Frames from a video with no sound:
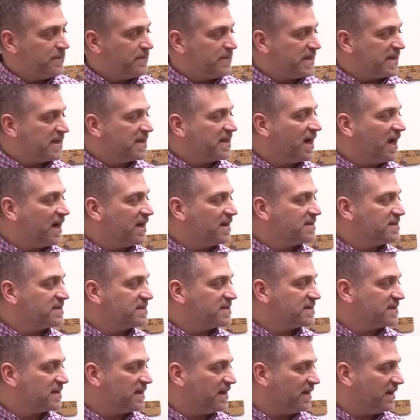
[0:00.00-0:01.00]

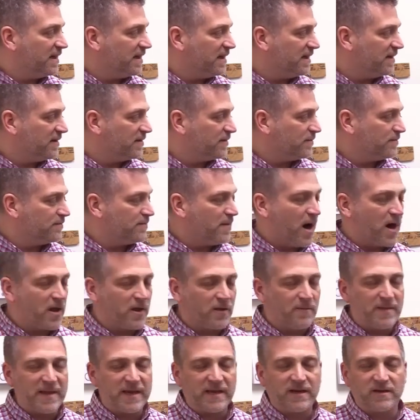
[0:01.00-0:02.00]
Because
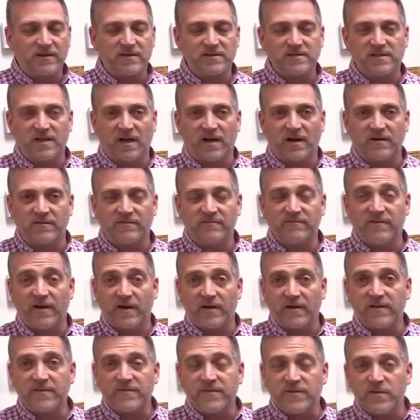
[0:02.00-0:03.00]
model makers are
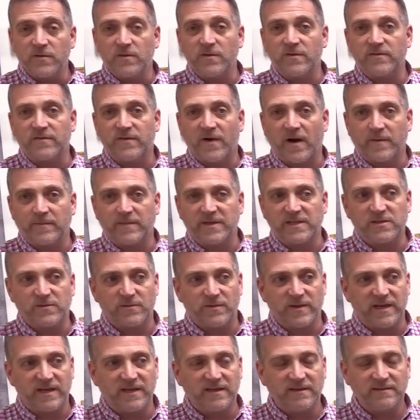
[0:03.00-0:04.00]
very few and far
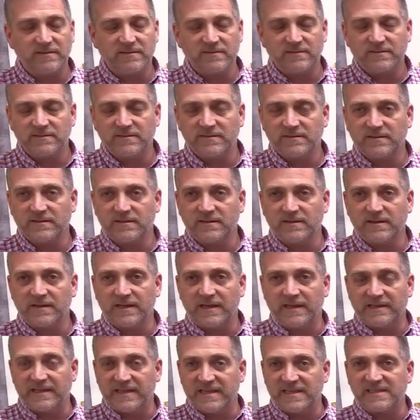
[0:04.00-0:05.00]
between
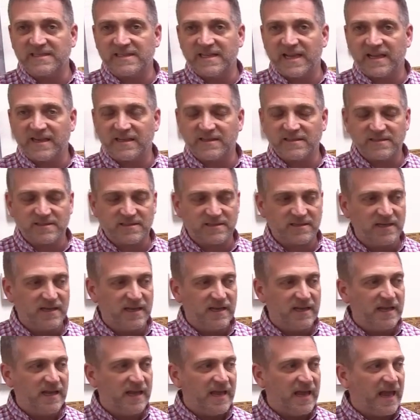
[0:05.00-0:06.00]
in these days,
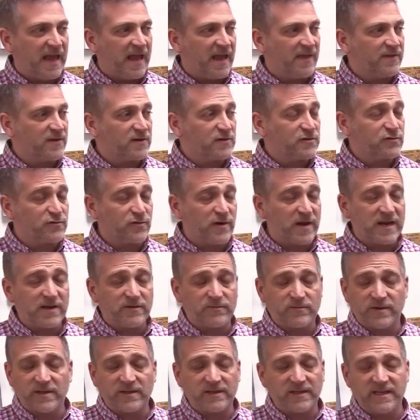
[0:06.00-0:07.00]
and the
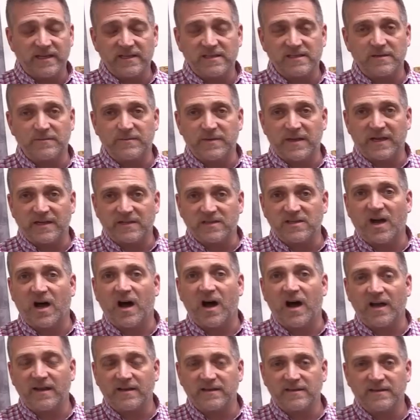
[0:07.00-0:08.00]
trade really isn't being
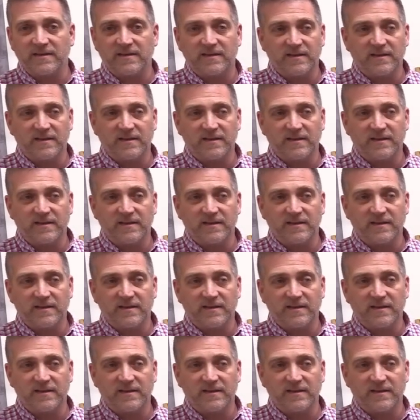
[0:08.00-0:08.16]
taught,